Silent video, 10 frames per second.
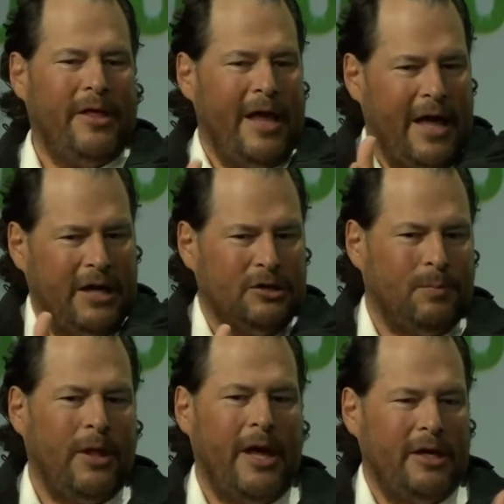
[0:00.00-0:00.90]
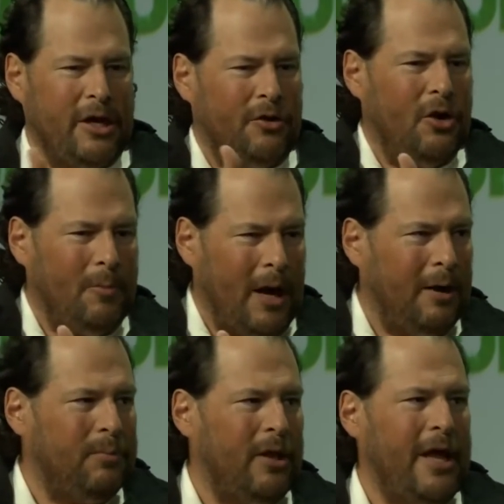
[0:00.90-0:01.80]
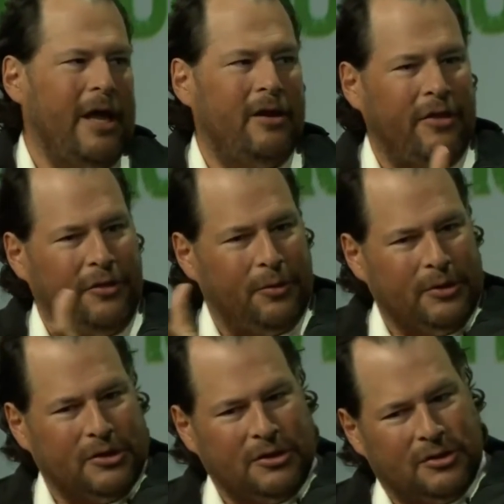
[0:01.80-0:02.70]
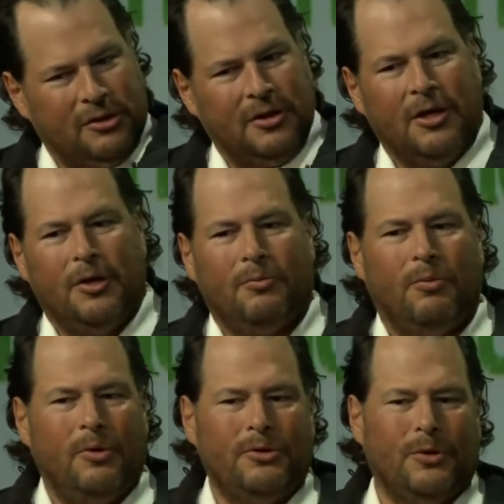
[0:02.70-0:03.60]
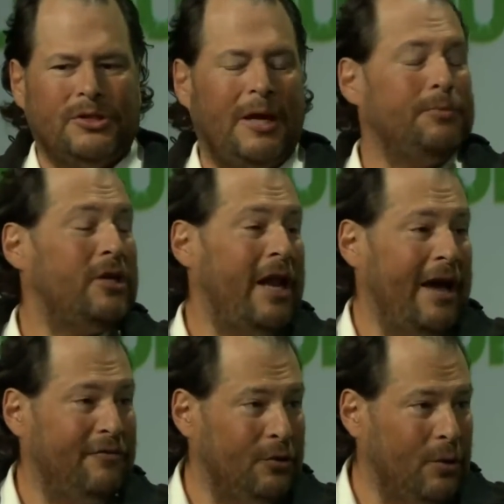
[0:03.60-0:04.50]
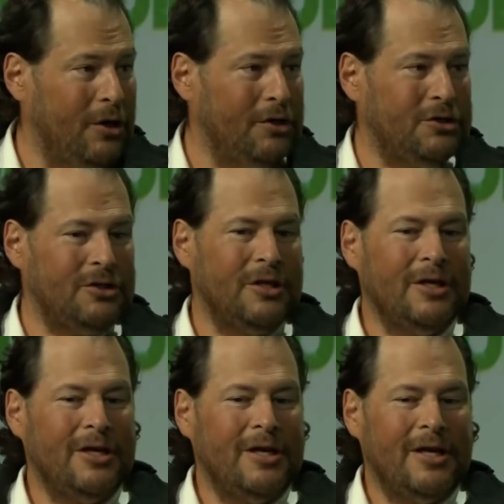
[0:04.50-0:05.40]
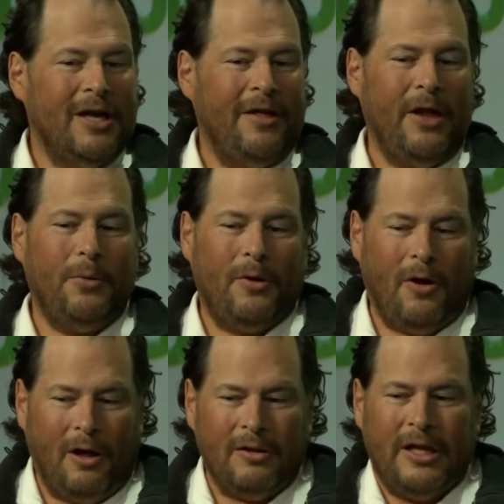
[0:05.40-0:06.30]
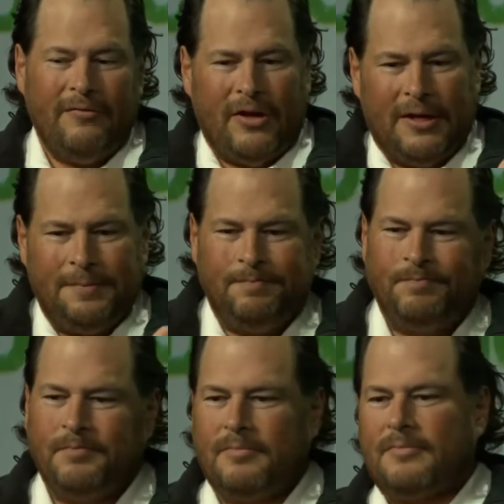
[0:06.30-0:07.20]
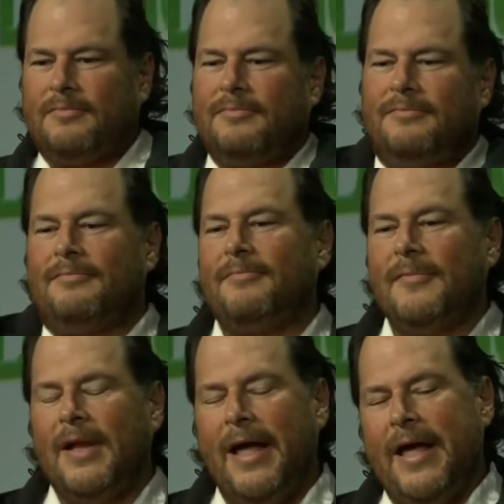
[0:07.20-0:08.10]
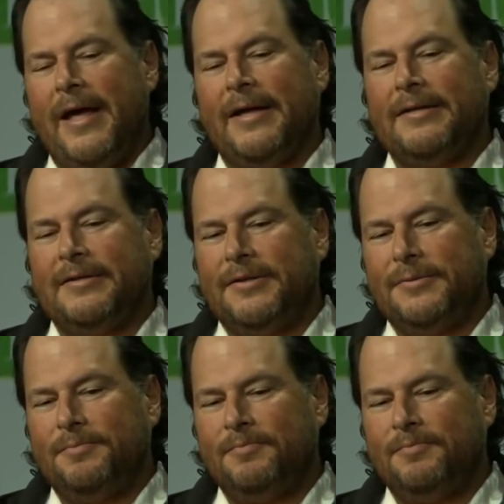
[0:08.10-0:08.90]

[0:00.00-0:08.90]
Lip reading: and the Edge played, Yo-Yo Ma played, and then there was this reception afterwards, and then we were all leaving, and